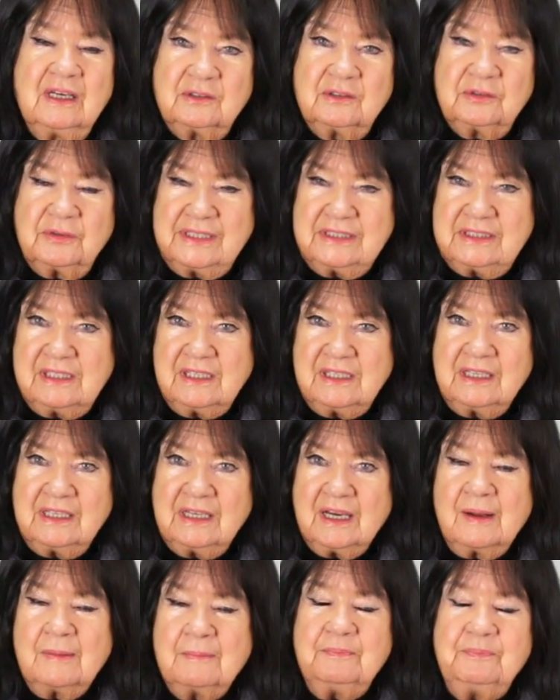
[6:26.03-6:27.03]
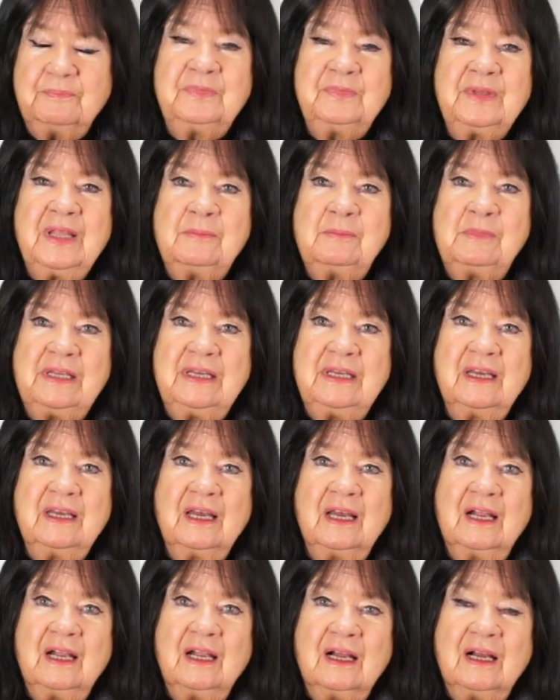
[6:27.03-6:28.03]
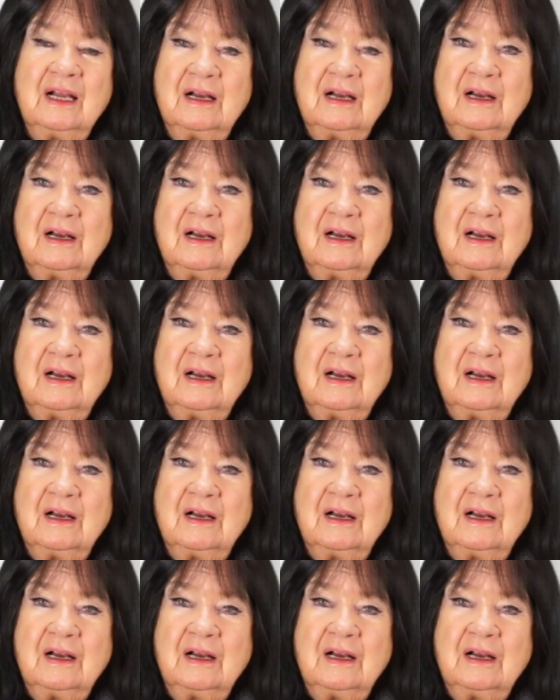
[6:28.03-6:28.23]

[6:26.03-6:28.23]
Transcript: criteria, namely,